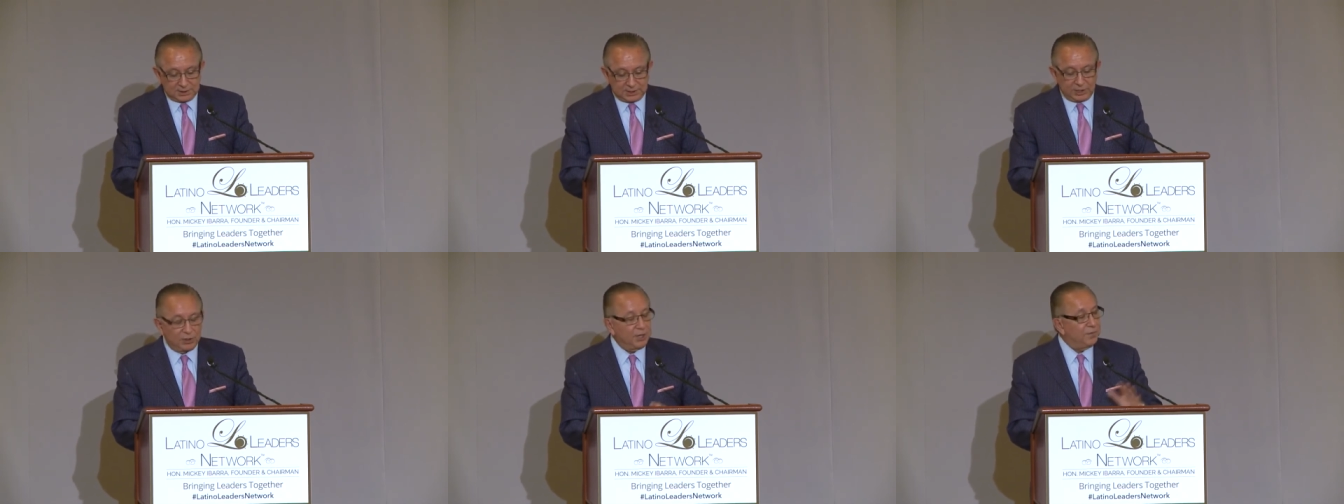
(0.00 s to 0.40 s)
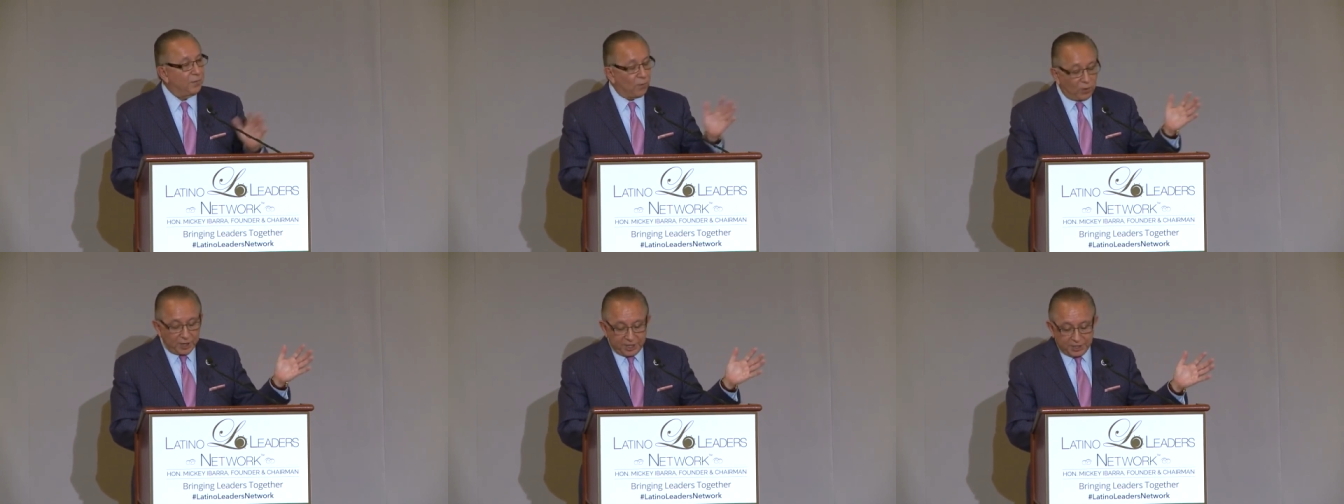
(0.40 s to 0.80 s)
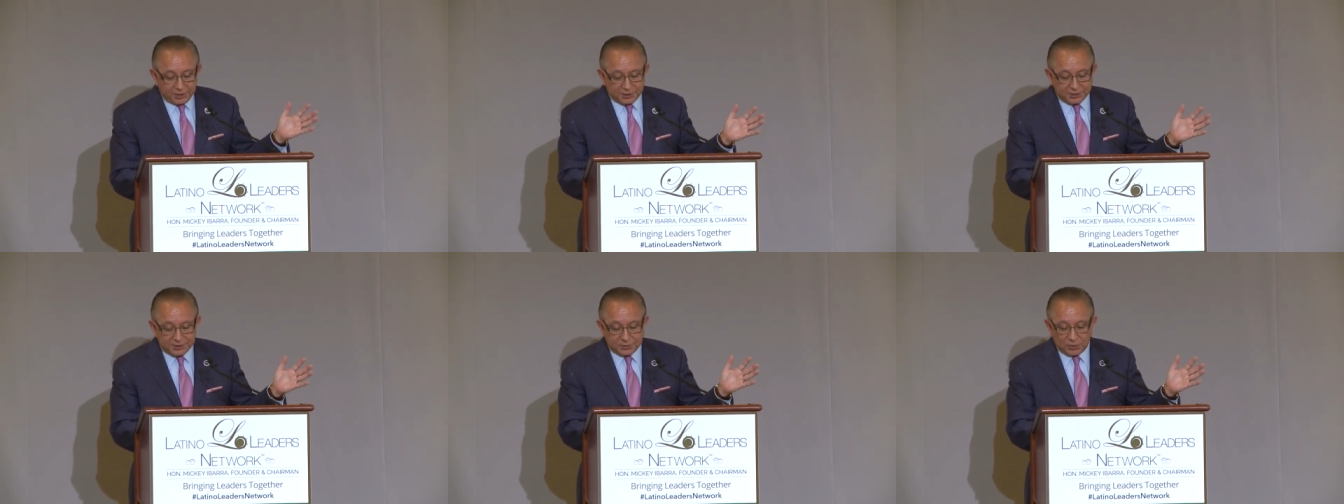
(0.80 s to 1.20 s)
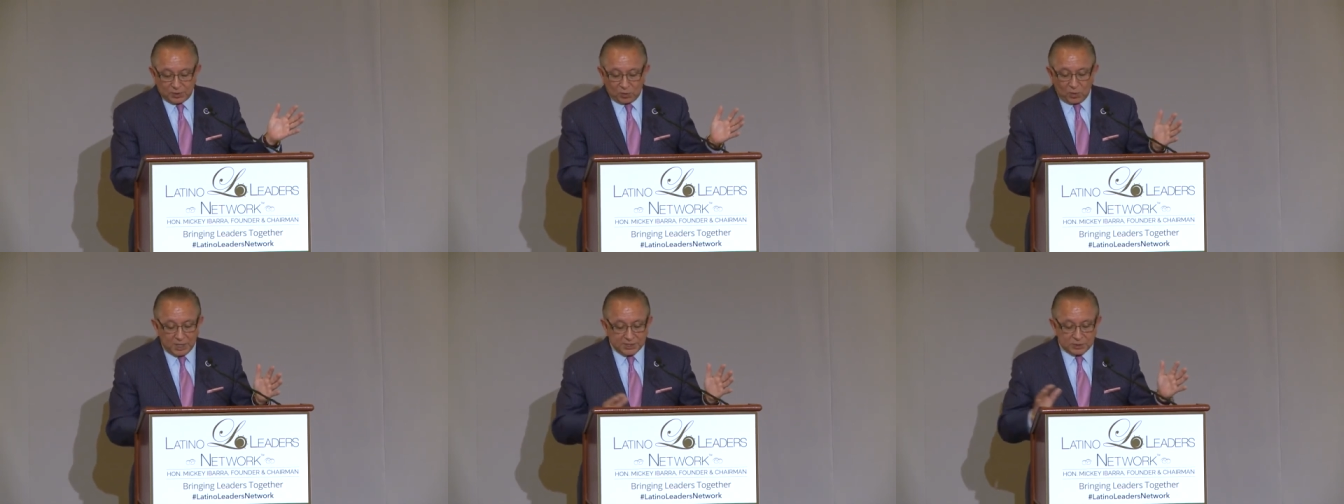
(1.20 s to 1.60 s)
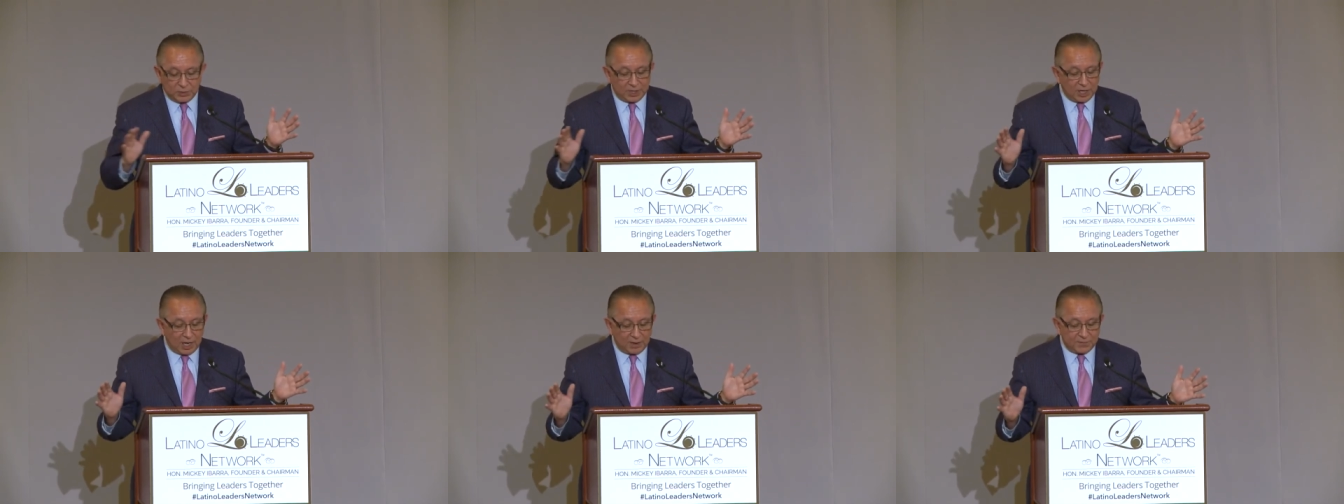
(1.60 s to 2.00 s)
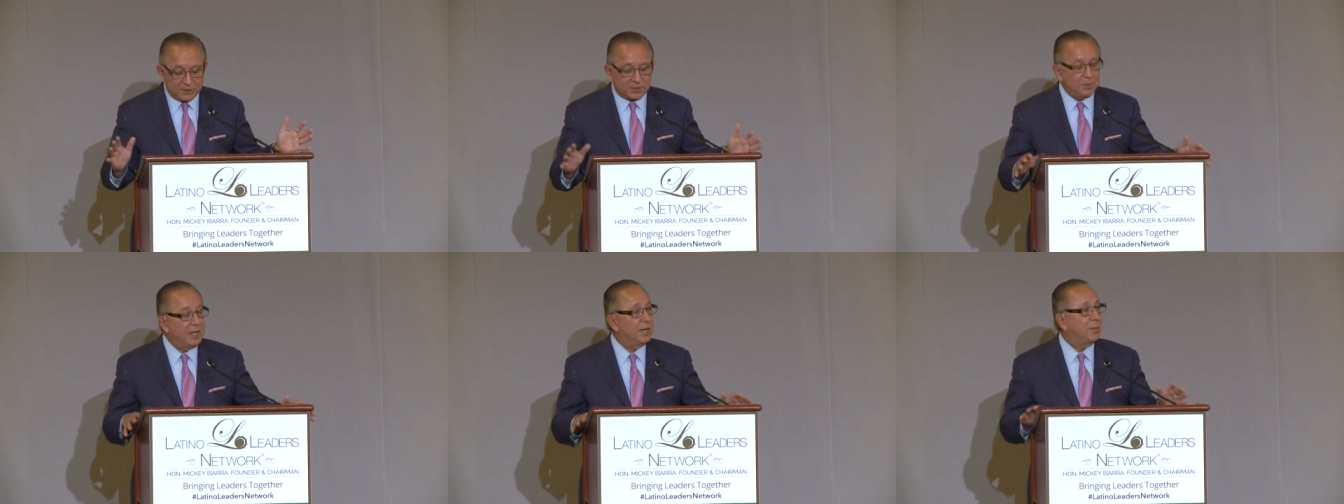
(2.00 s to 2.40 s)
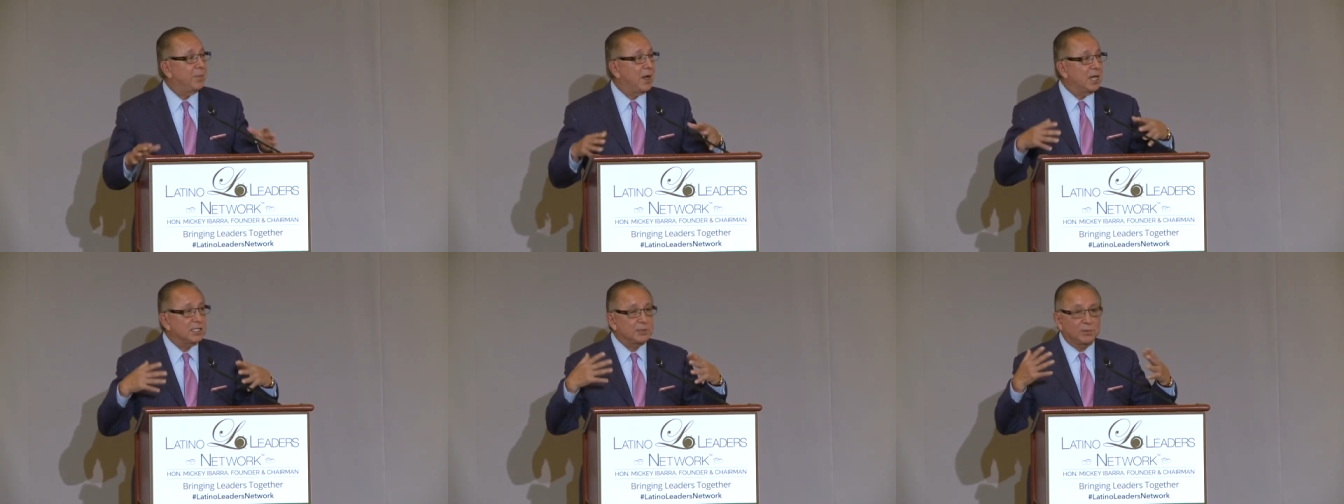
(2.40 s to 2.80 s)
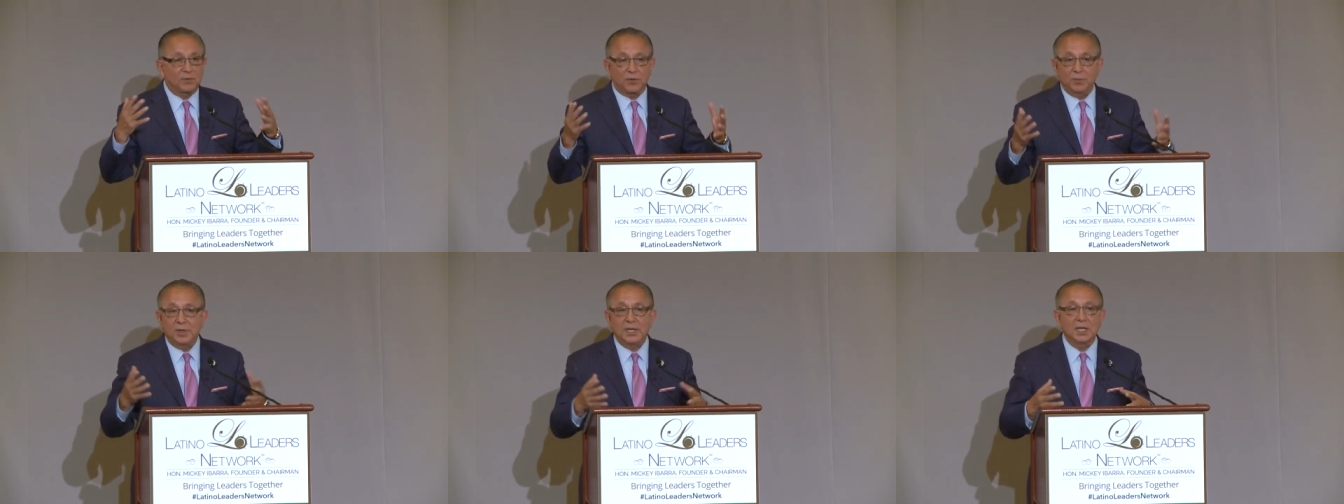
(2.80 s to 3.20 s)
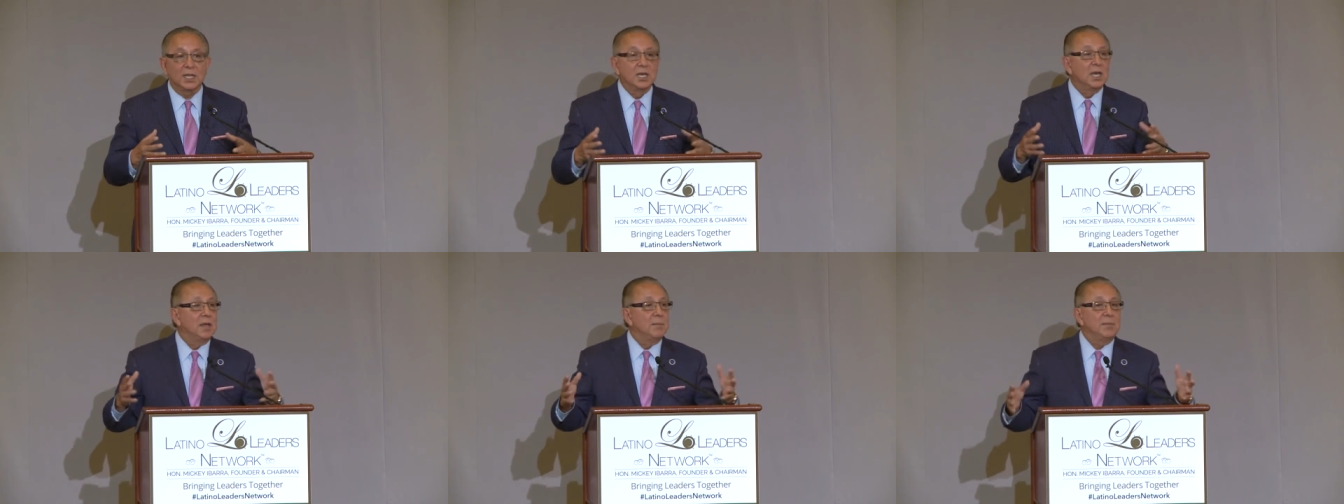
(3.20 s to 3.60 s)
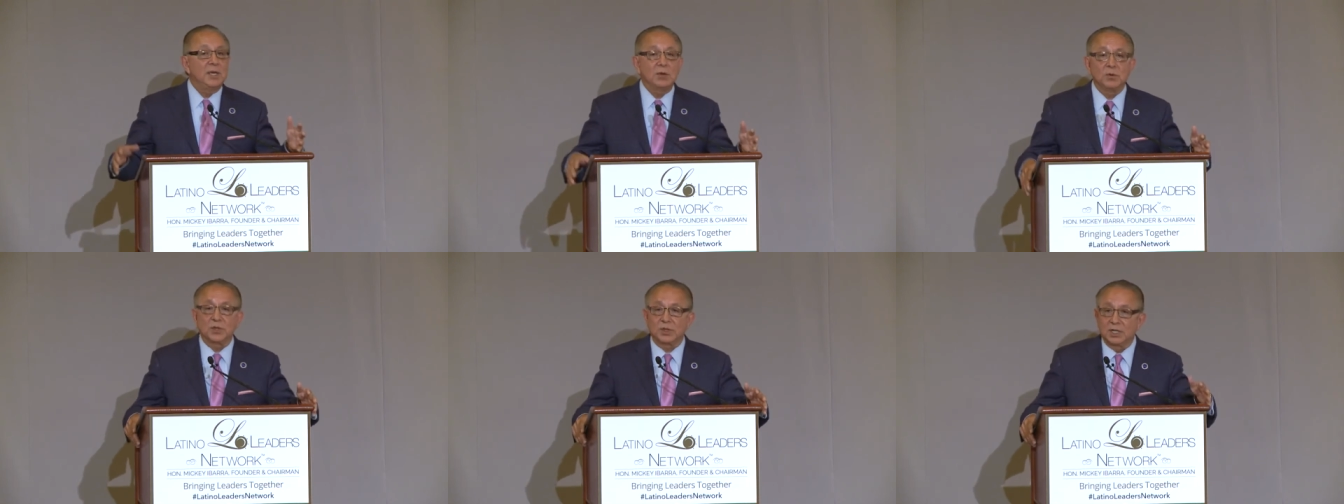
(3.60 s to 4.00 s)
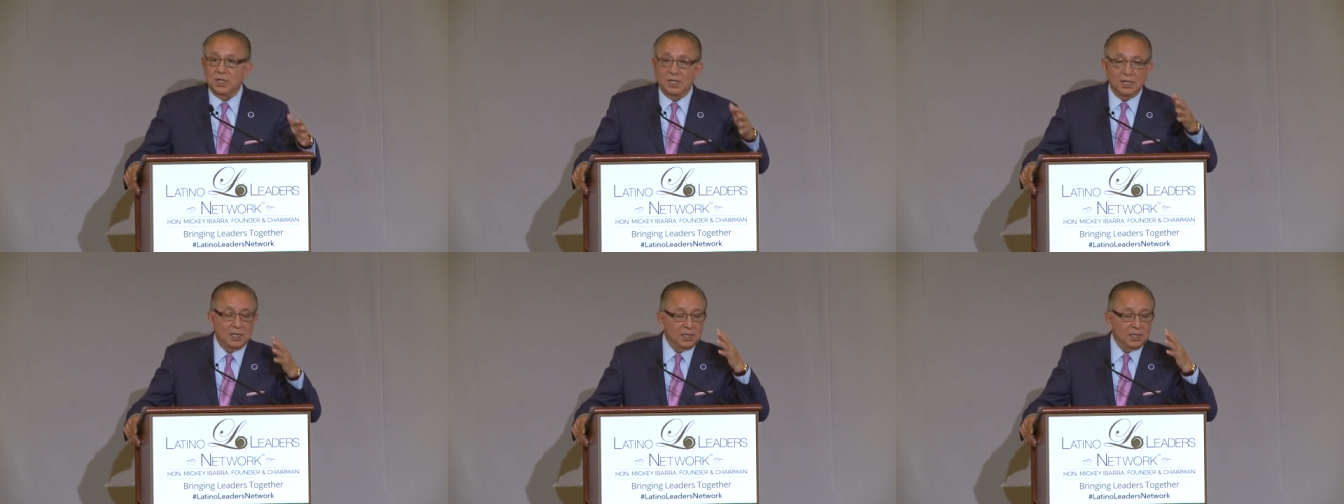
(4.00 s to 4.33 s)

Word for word: Nearly four years with the West Wing office made it possible for me to meet with